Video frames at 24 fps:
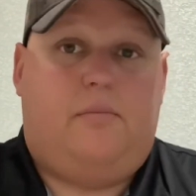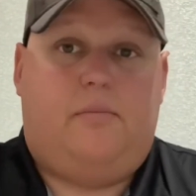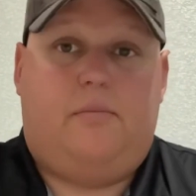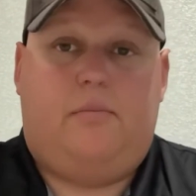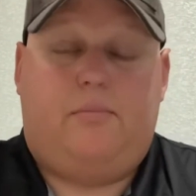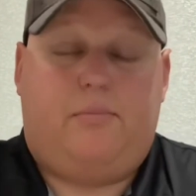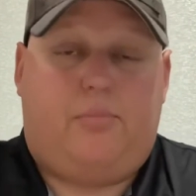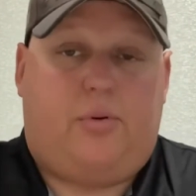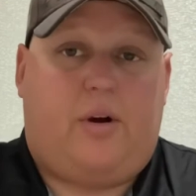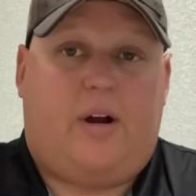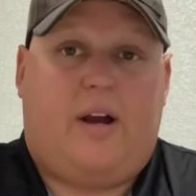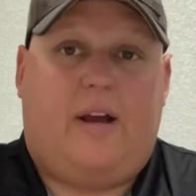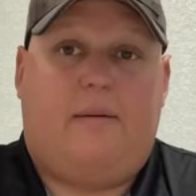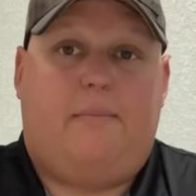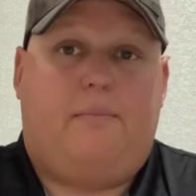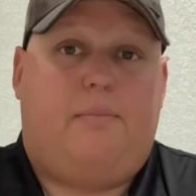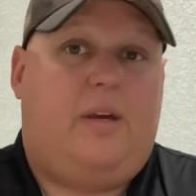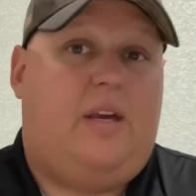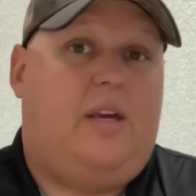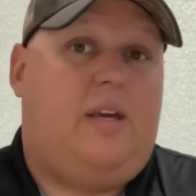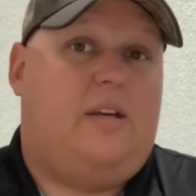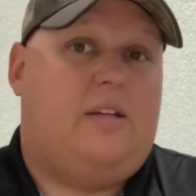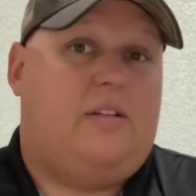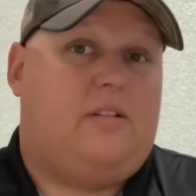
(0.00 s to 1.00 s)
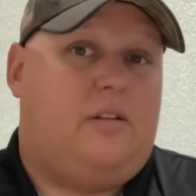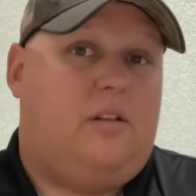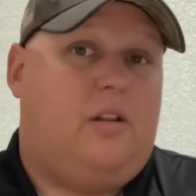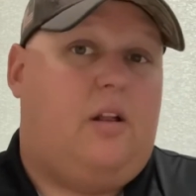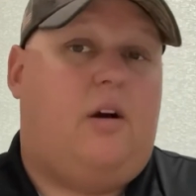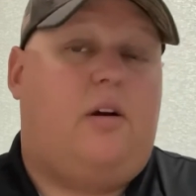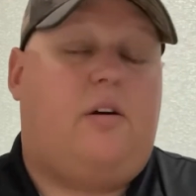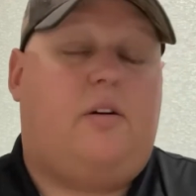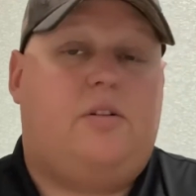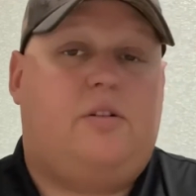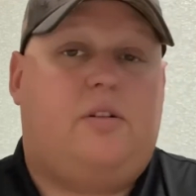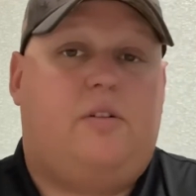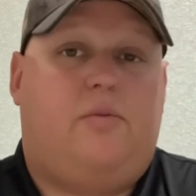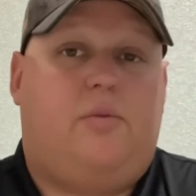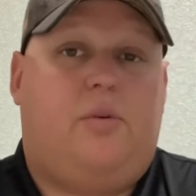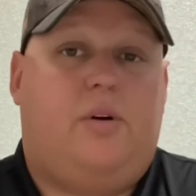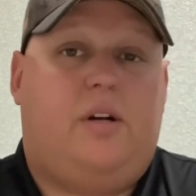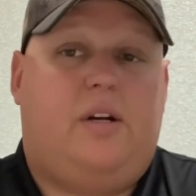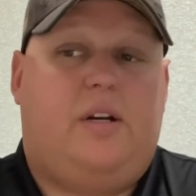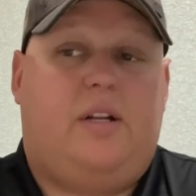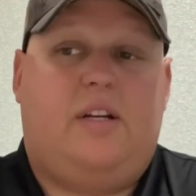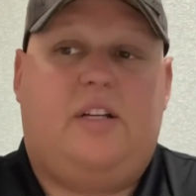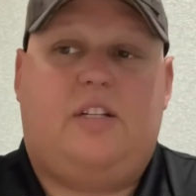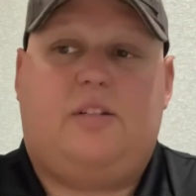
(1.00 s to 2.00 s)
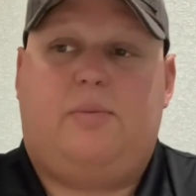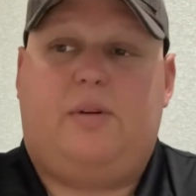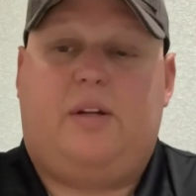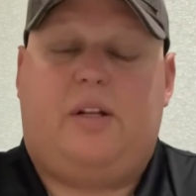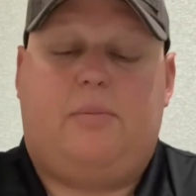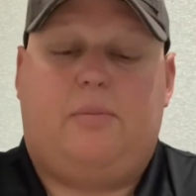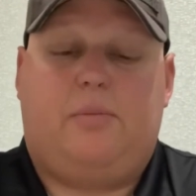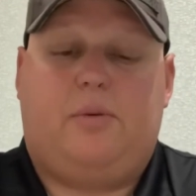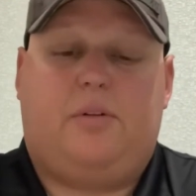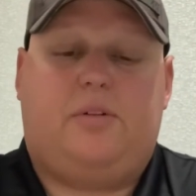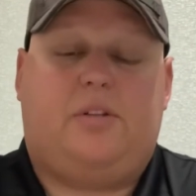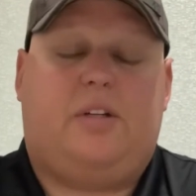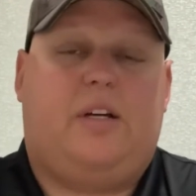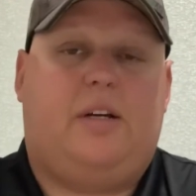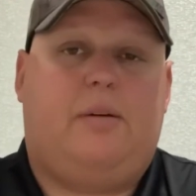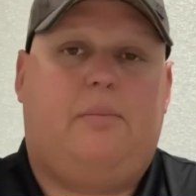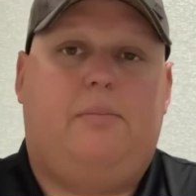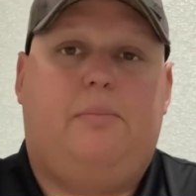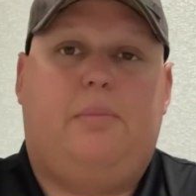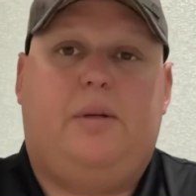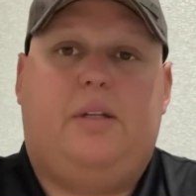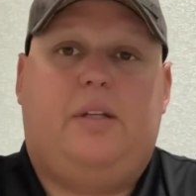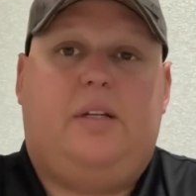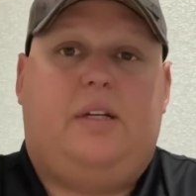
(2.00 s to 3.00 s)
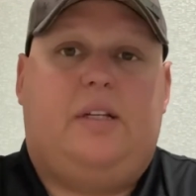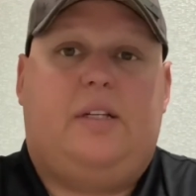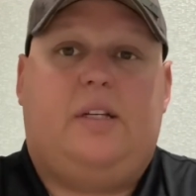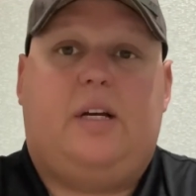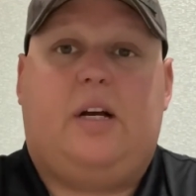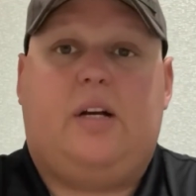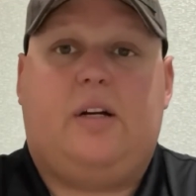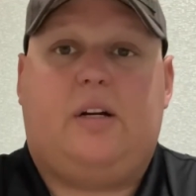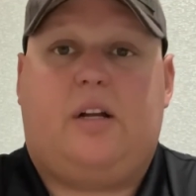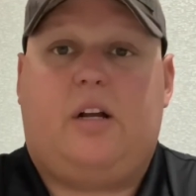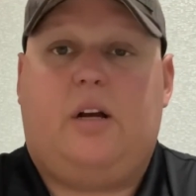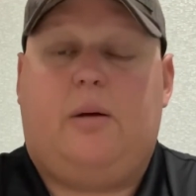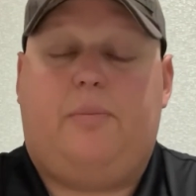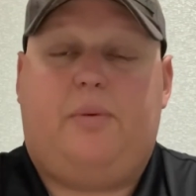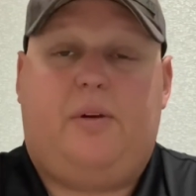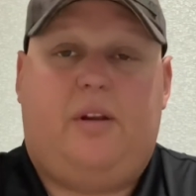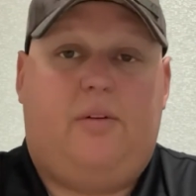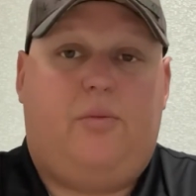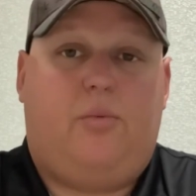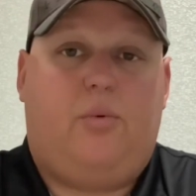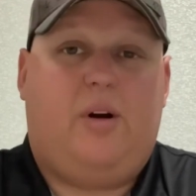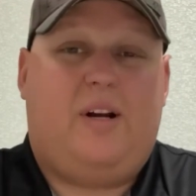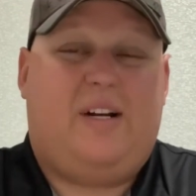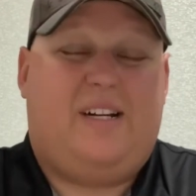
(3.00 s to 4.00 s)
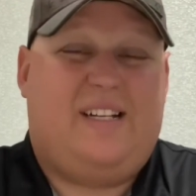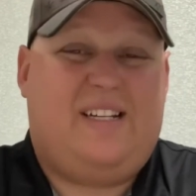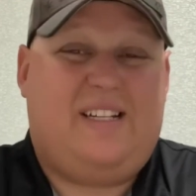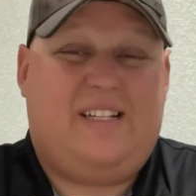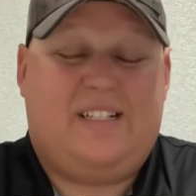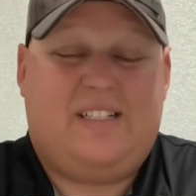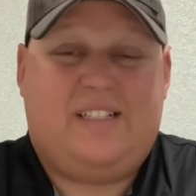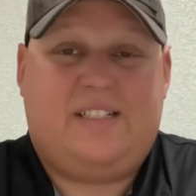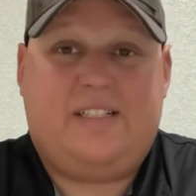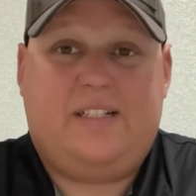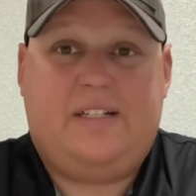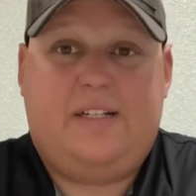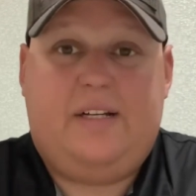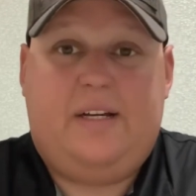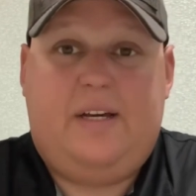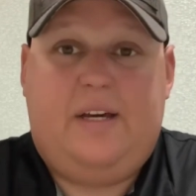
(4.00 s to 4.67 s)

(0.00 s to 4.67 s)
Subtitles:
Prime being as large of what it is, being a multi-billion-dollar company of what it is,